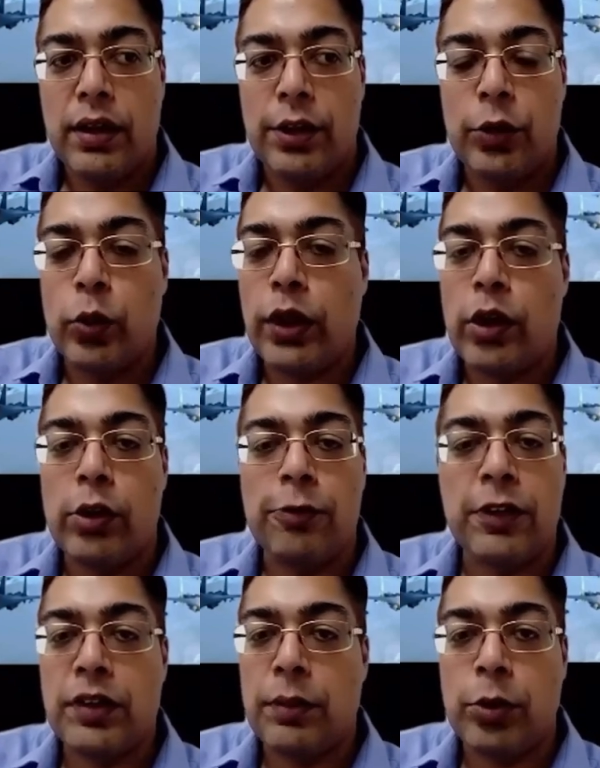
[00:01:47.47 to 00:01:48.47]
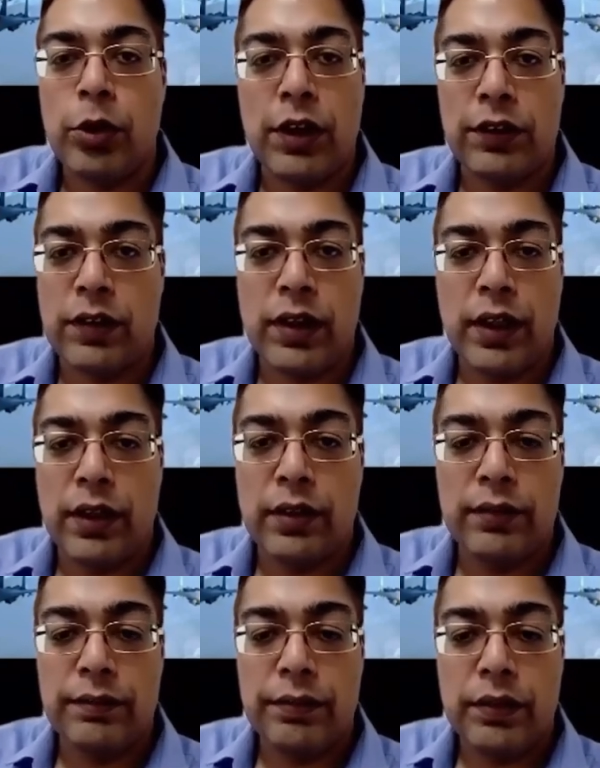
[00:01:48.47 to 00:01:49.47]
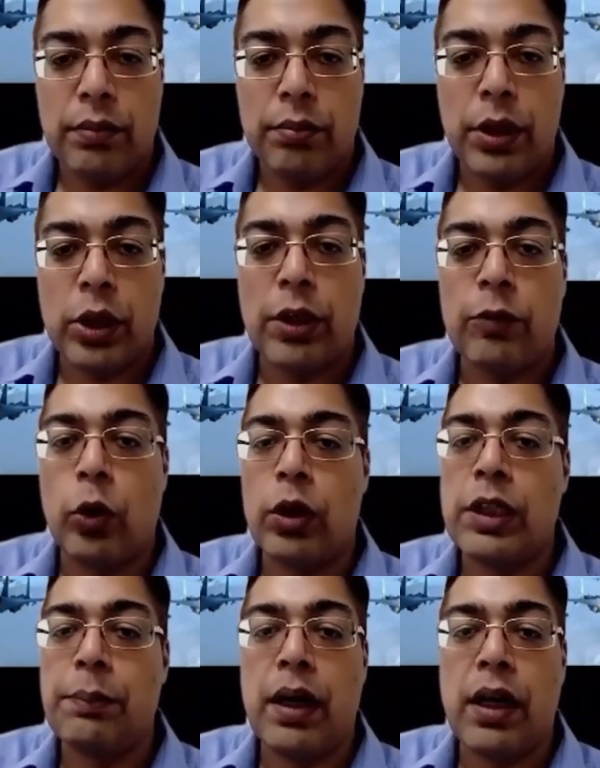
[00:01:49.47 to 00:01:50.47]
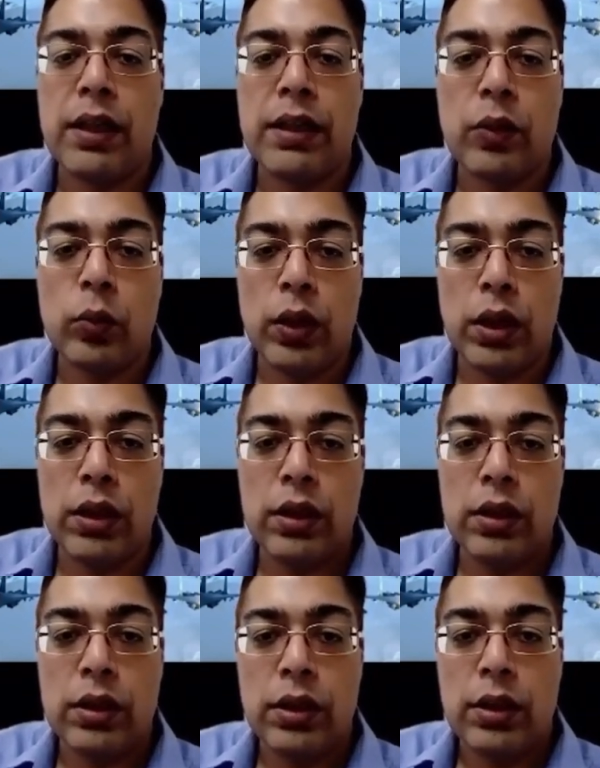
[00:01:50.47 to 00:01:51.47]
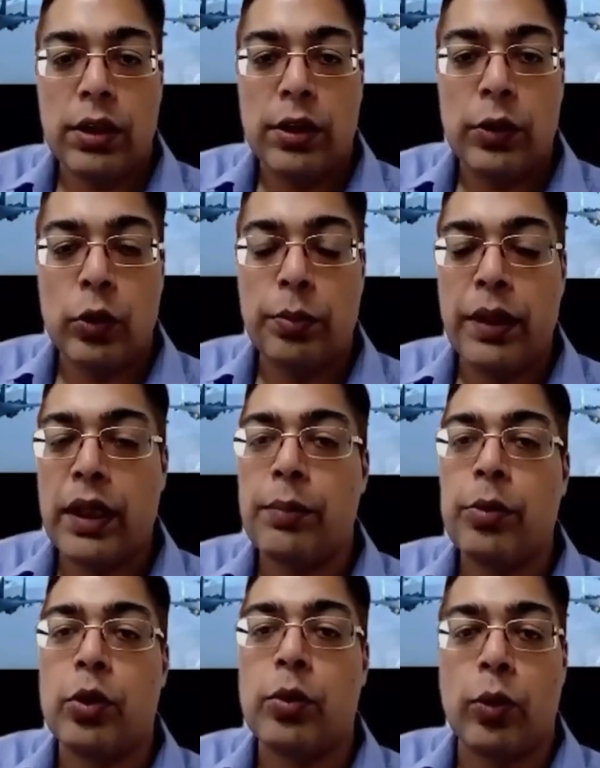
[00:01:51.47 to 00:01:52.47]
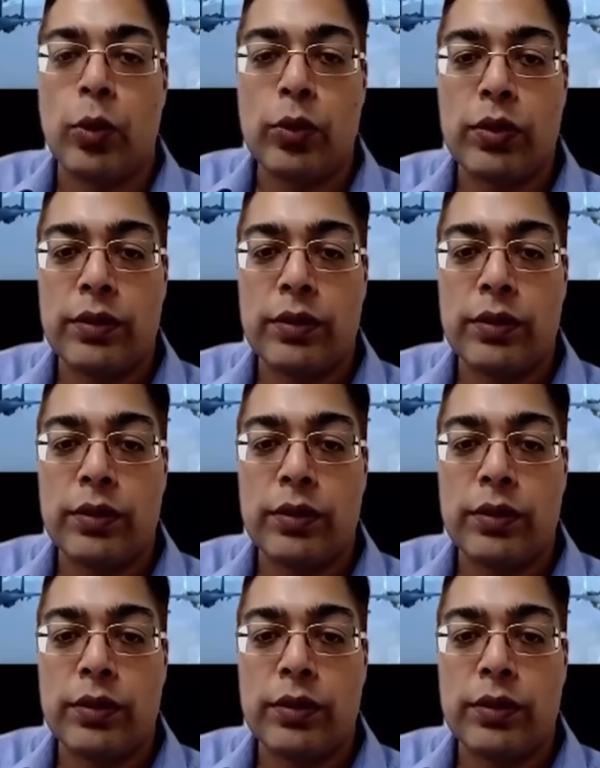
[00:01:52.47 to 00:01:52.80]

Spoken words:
you cannot fix up your yesterday, but you have all the power in the world to make up your tomorrow.